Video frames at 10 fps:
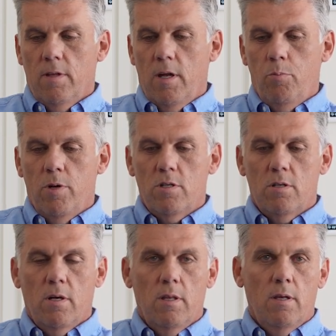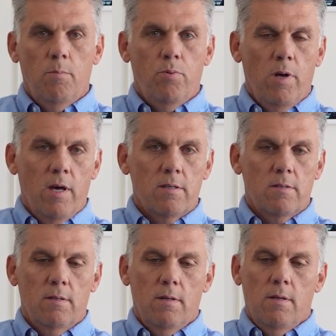a lot of pressure on the
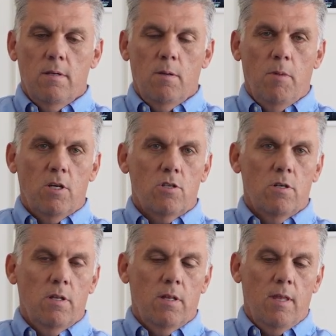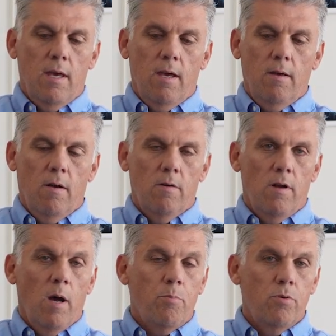press to make sure that they are
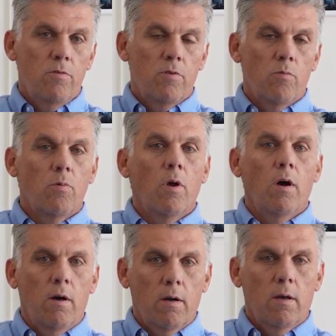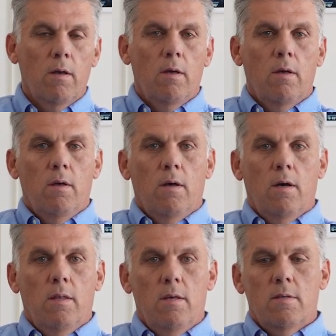not proven wrong
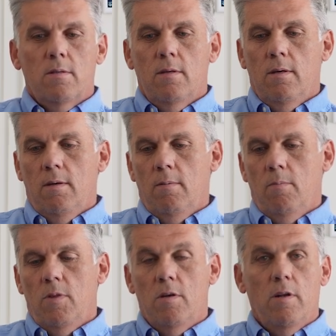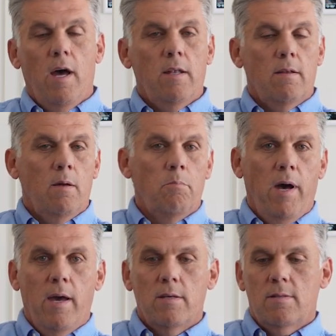on this. They're not
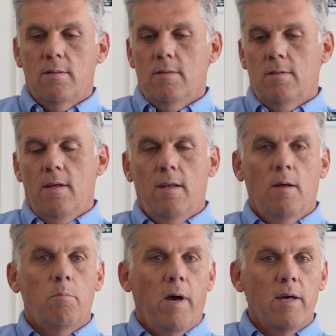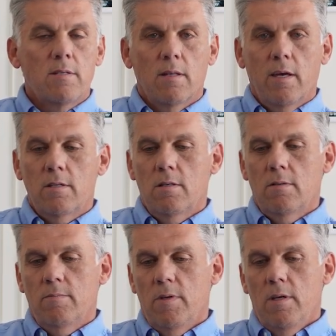unbiased. This is not an unbiased
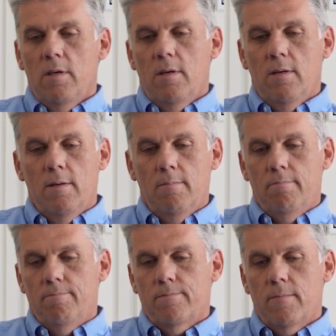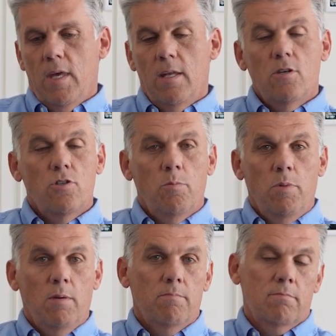election, and it should
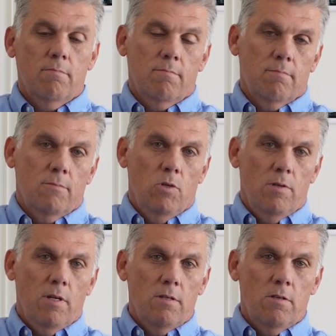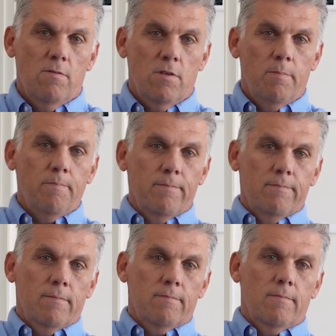be. Utah deserves it.
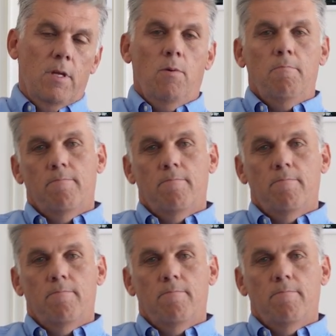Anyway,